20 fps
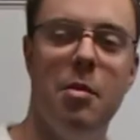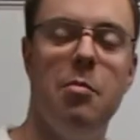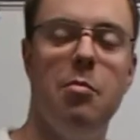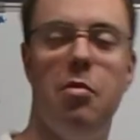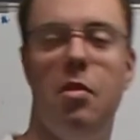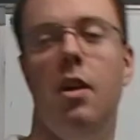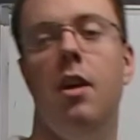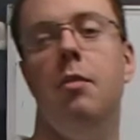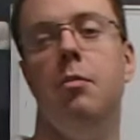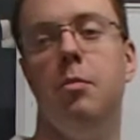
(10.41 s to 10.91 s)

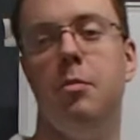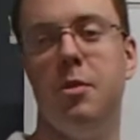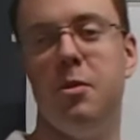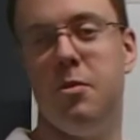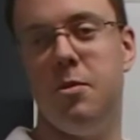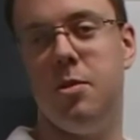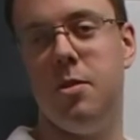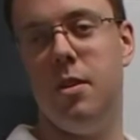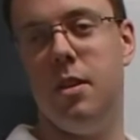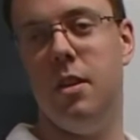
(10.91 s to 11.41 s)
problem you'll
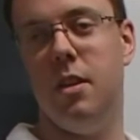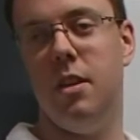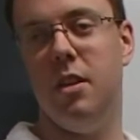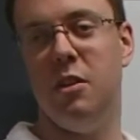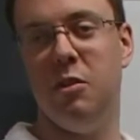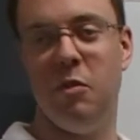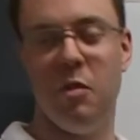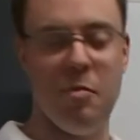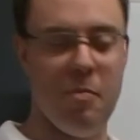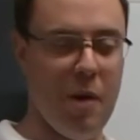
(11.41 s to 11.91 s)
see
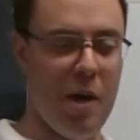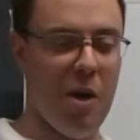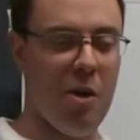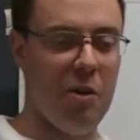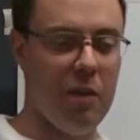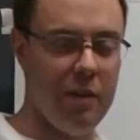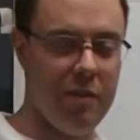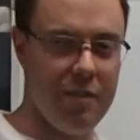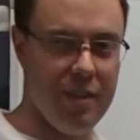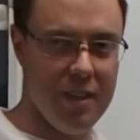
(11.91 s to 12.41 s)
with
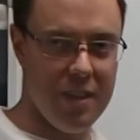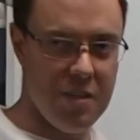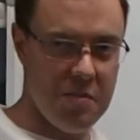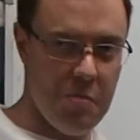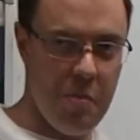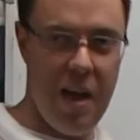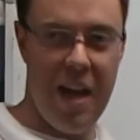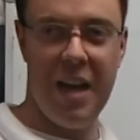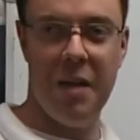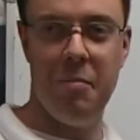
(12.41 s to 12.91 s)
powerlifting is
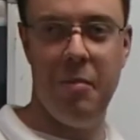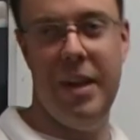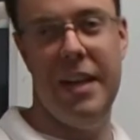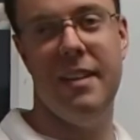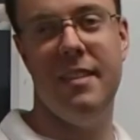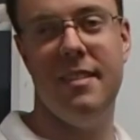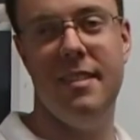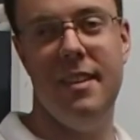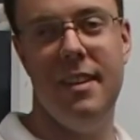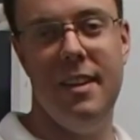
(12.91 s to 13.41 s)
back pain,
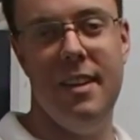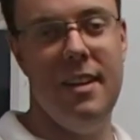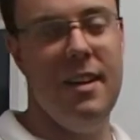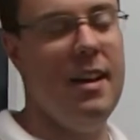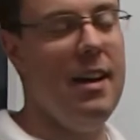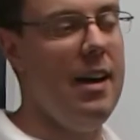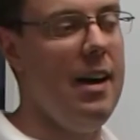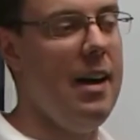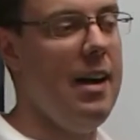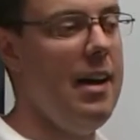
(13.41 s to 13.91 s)

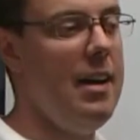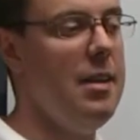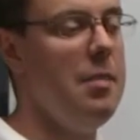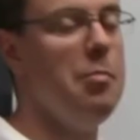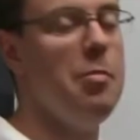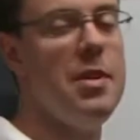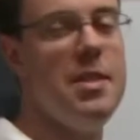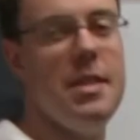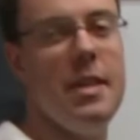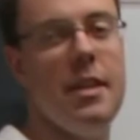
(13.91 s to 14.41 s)
and in
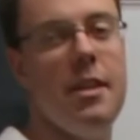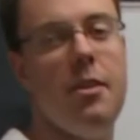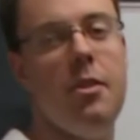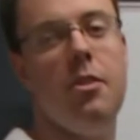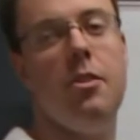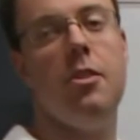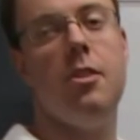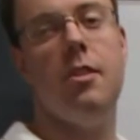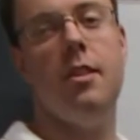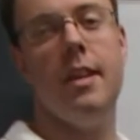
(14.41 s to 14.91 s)

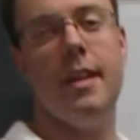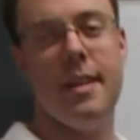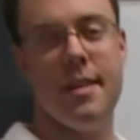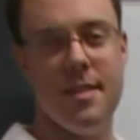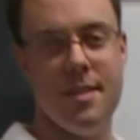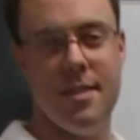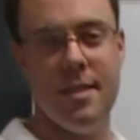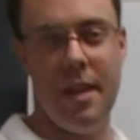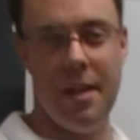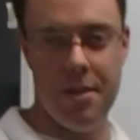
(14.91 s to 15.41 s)
particular
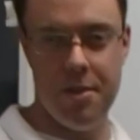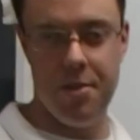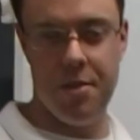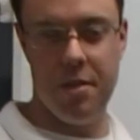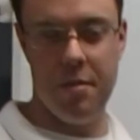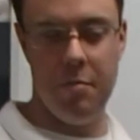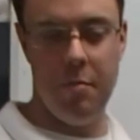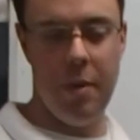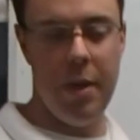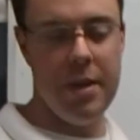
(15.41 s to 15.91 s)

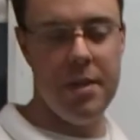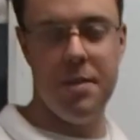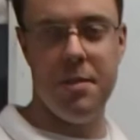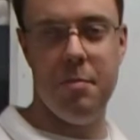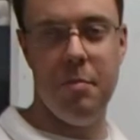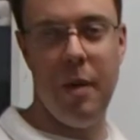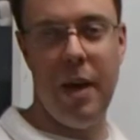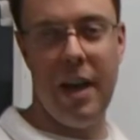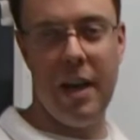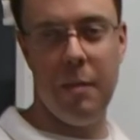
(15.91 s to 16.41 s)
extension-based
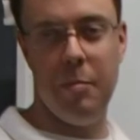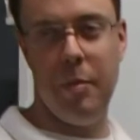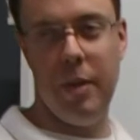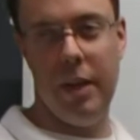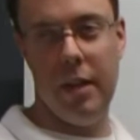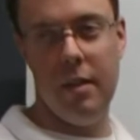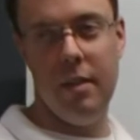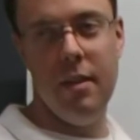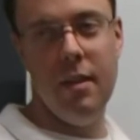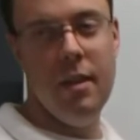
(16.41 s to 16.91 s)
back
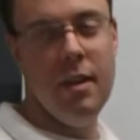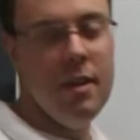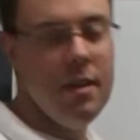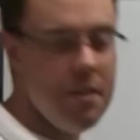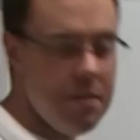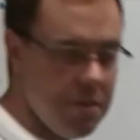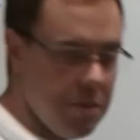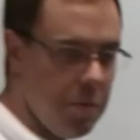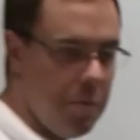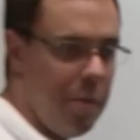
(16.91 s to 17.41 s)
pain,
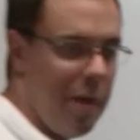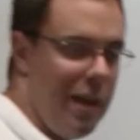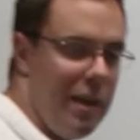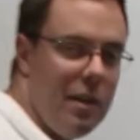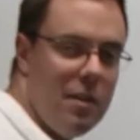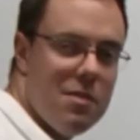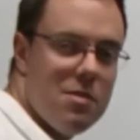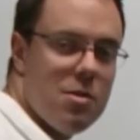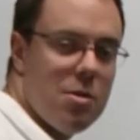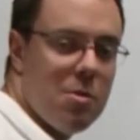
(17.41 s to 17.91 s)
so pain
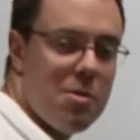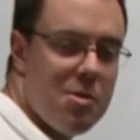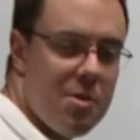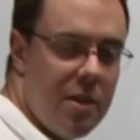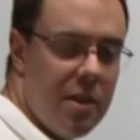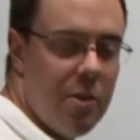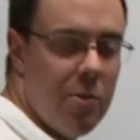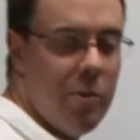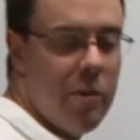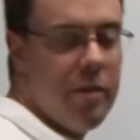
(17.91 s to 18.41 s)

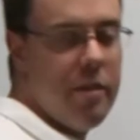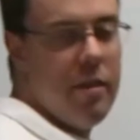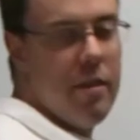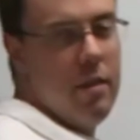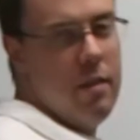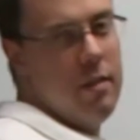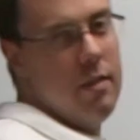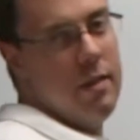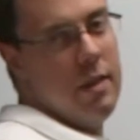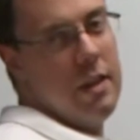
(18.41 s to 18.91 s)
associated with
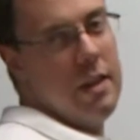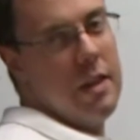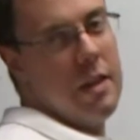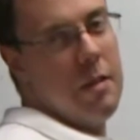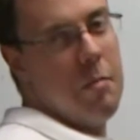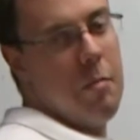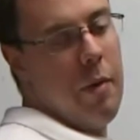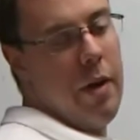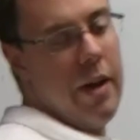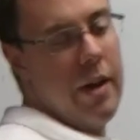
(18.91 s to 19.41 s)
leaning
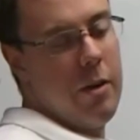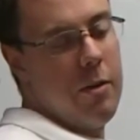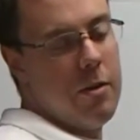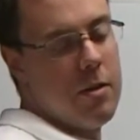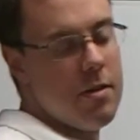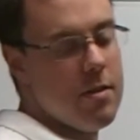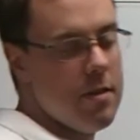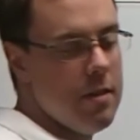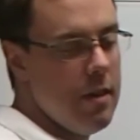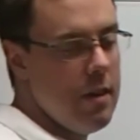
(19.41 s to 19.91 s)
backwards.